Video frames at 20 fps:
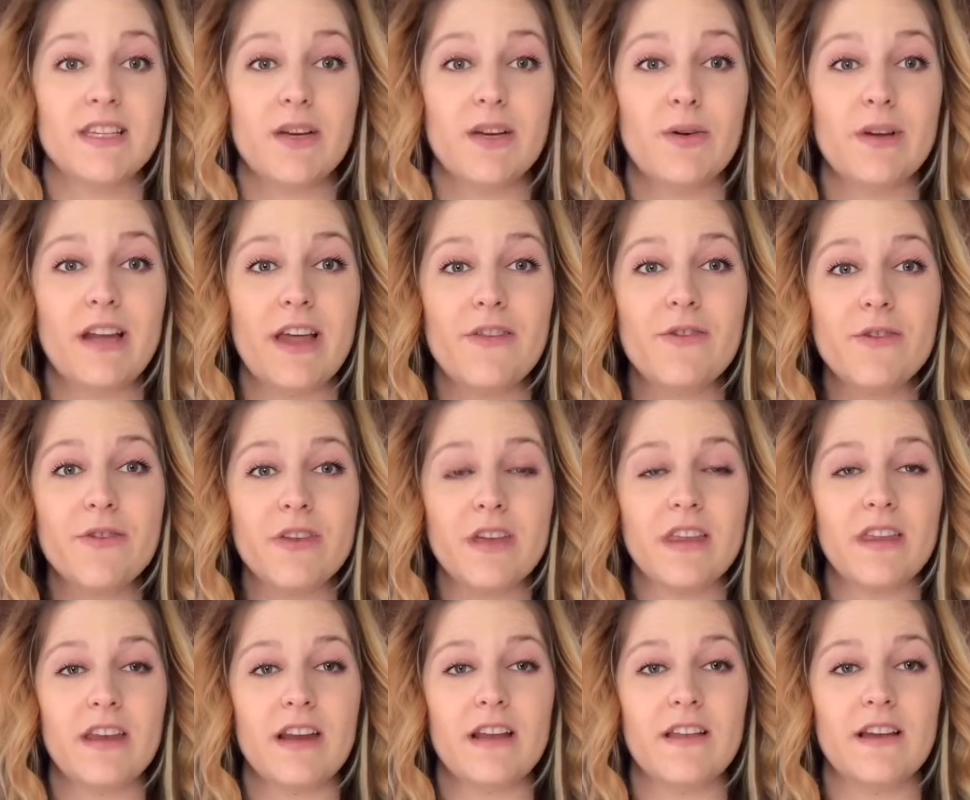another thing
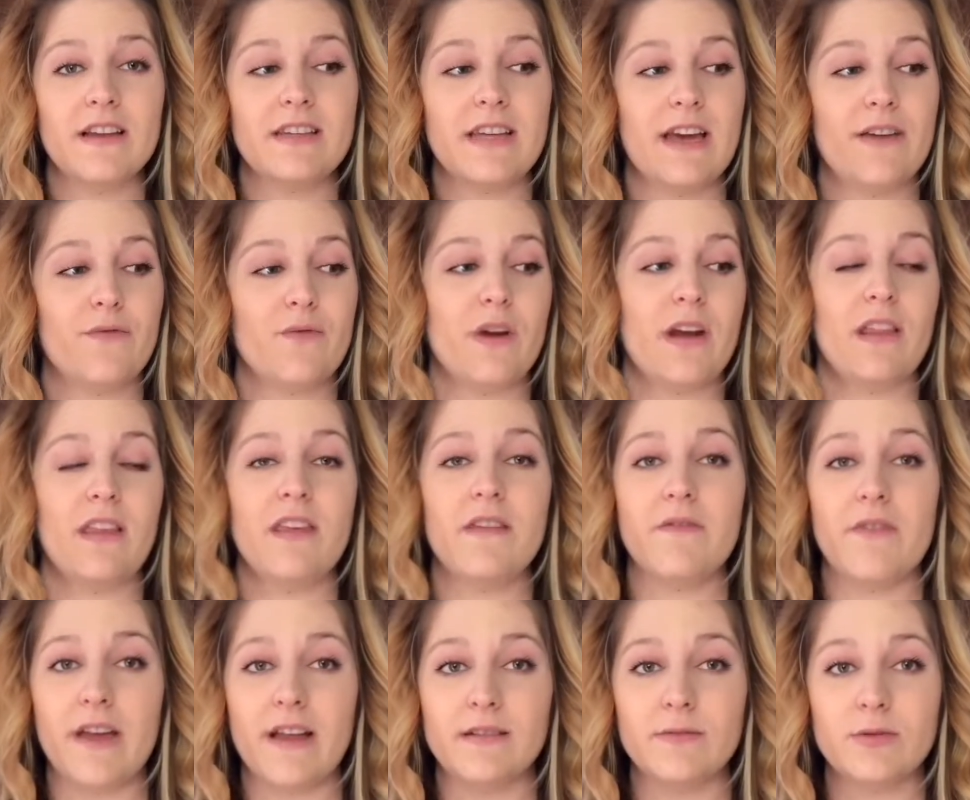that I like to have readily
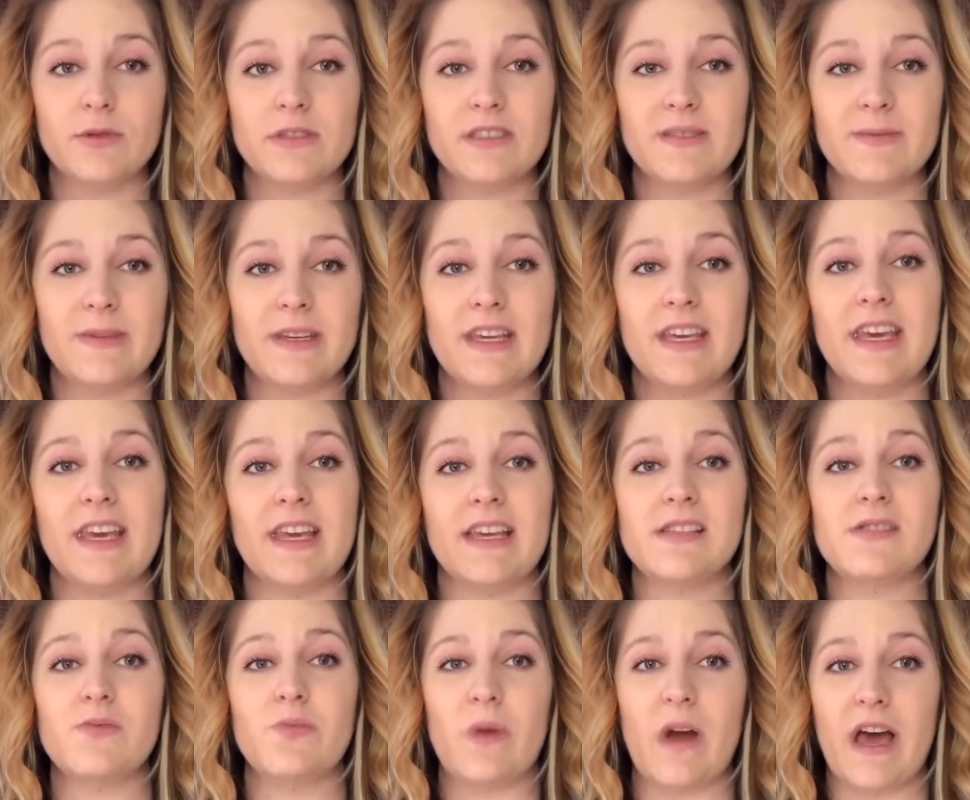available to me
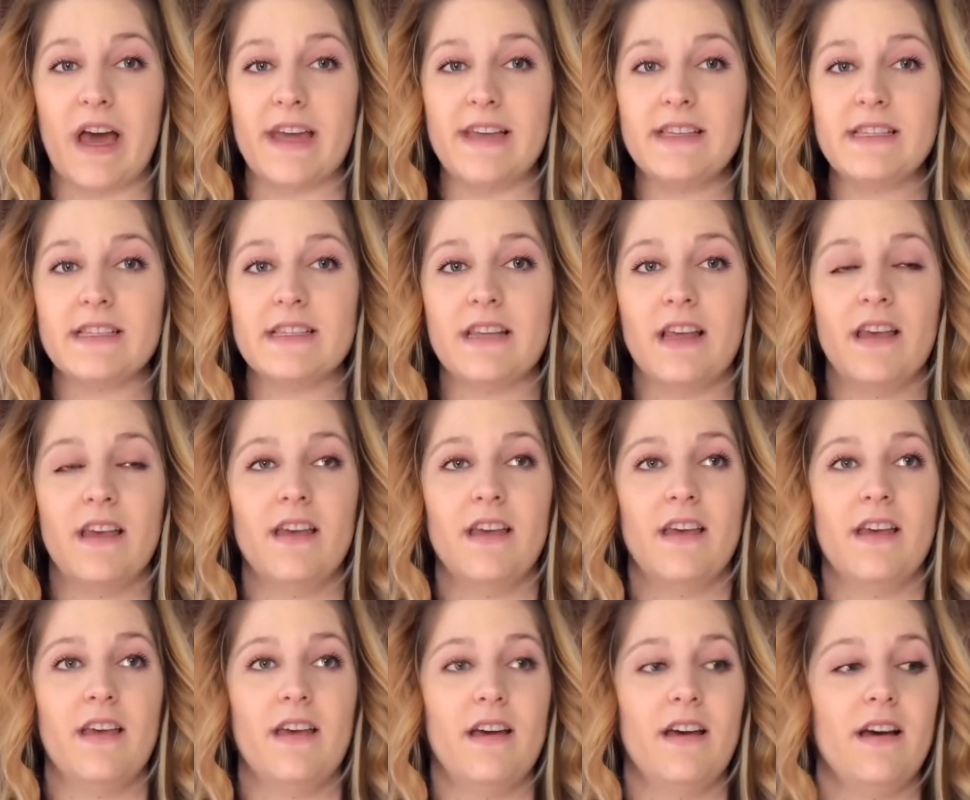is rice.
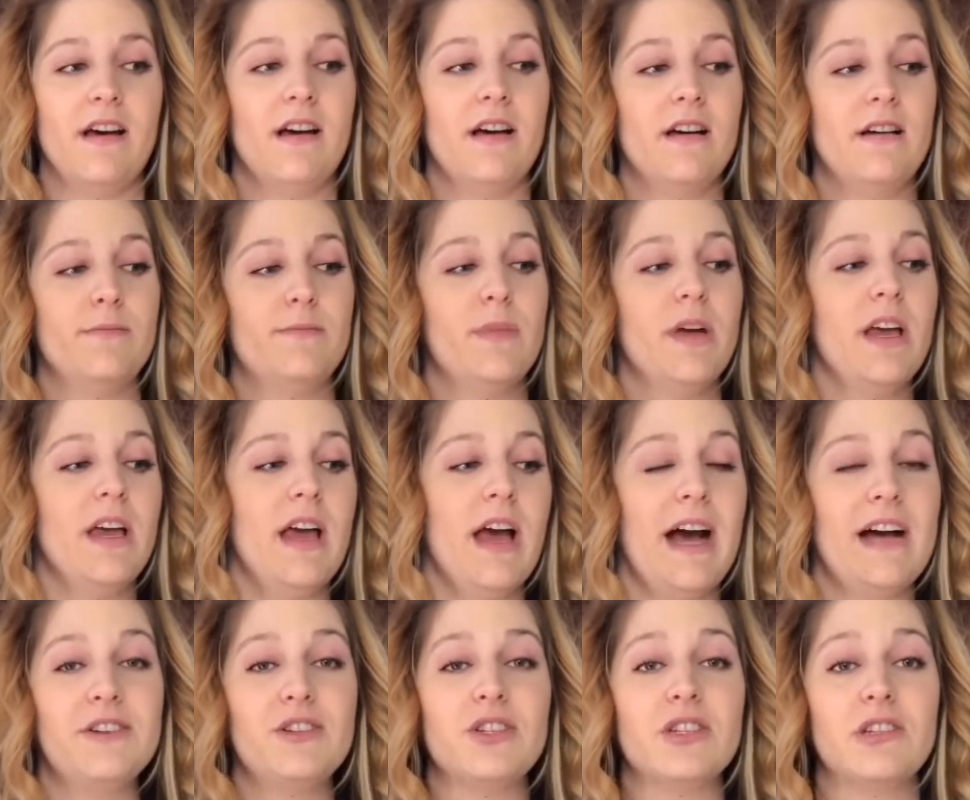
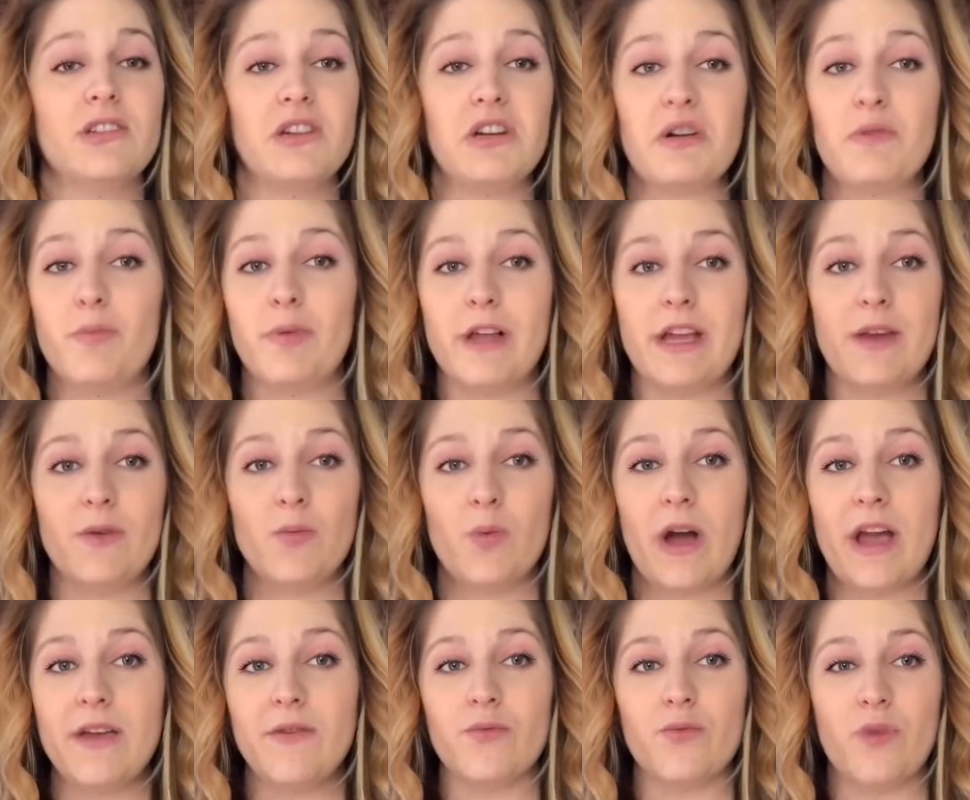I just cook plain
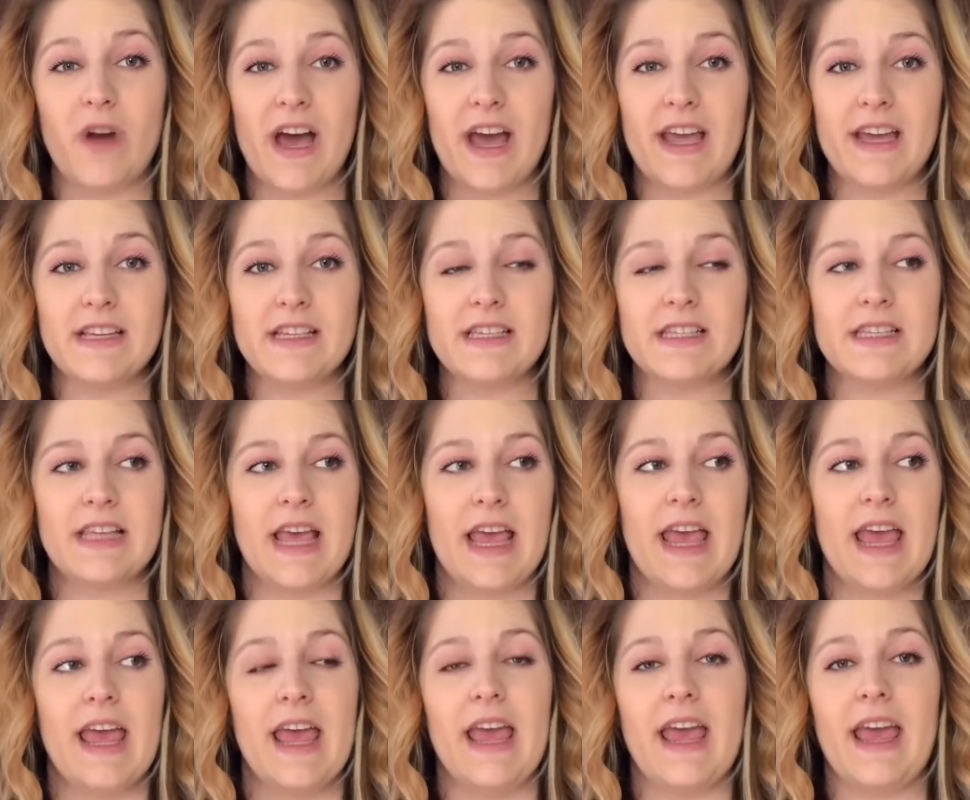white rice,
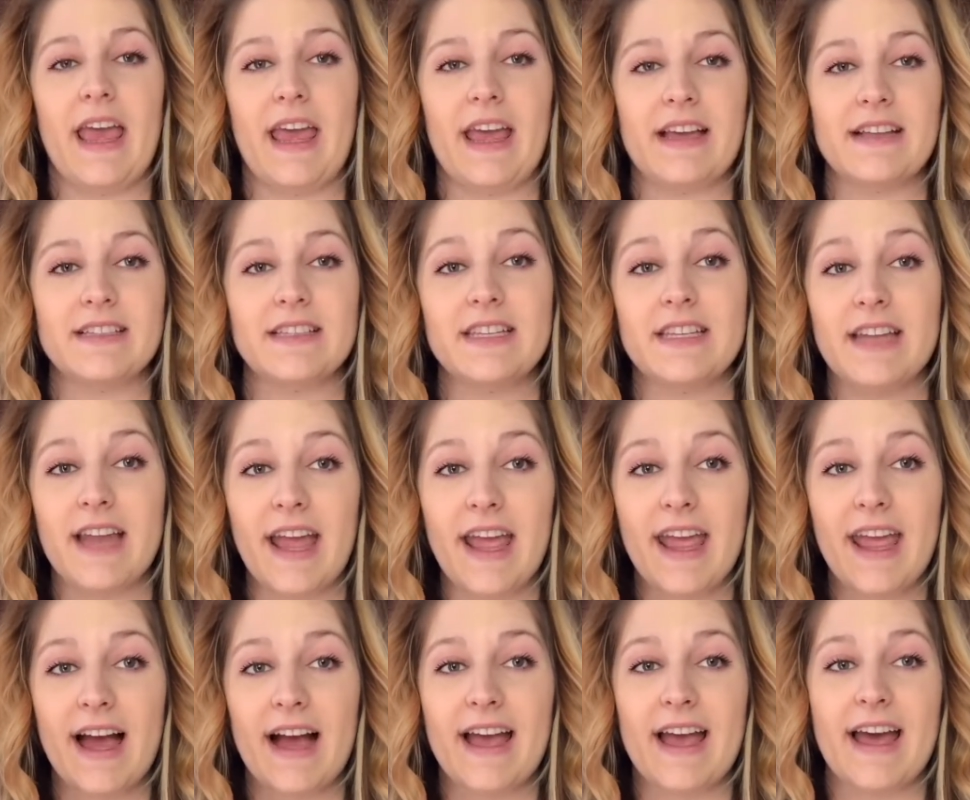and
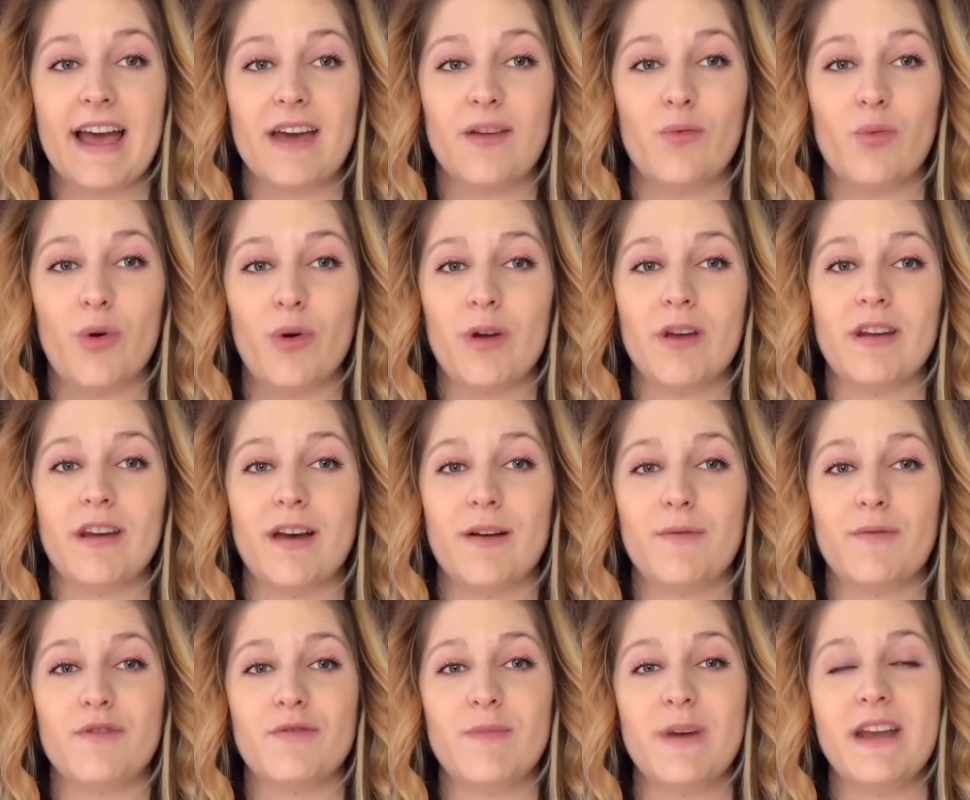today I had woken
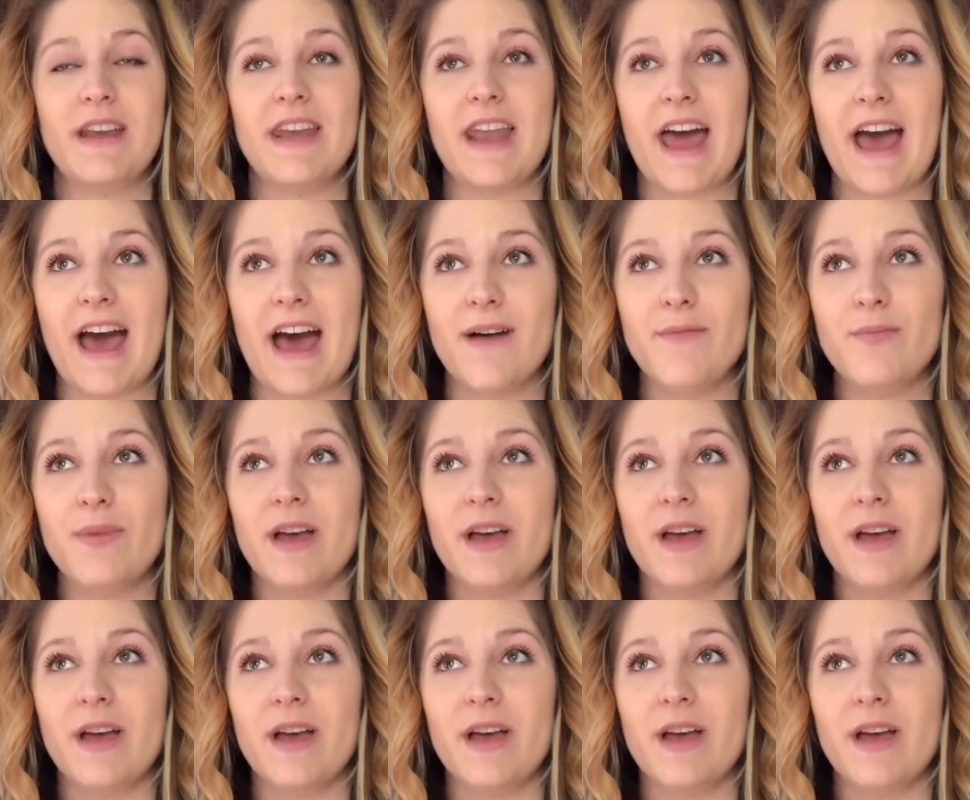up from my nap